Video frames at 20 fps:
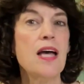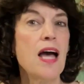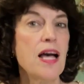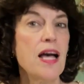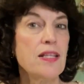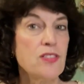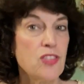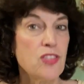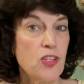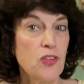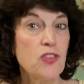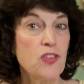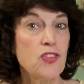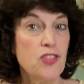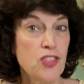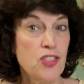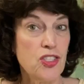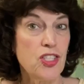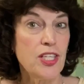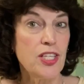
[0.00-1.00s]
And so you
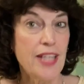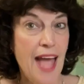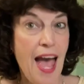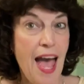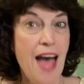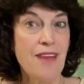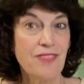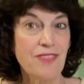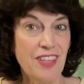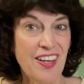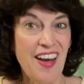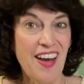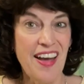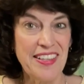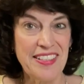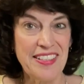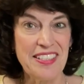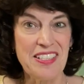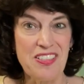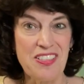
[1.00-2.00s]
should have
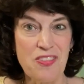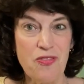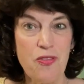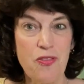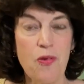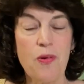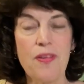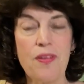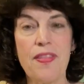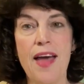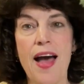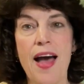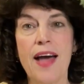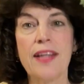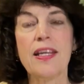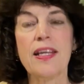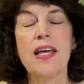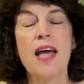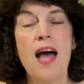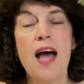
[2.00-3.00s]
guidance for
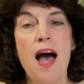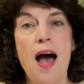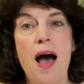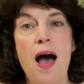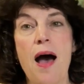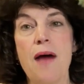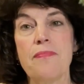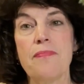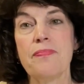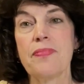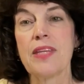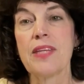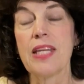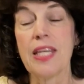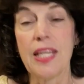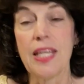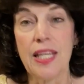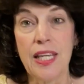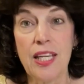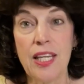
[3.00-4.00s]
that
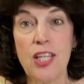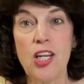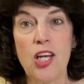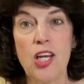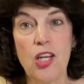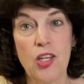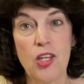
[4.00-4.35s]
in